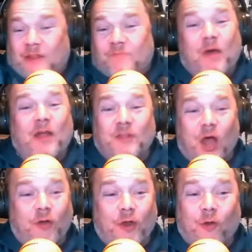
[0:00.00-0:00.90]
but
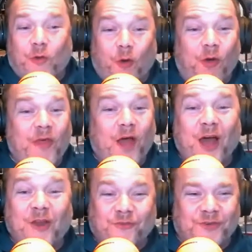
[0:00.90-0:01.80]
no.
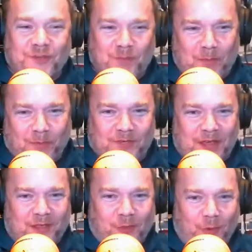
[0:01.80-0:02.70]
Hundreds of people say
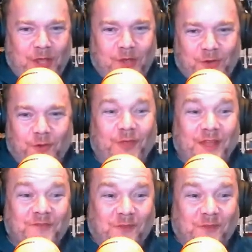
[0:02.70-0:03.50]
it the way you do. That's fine.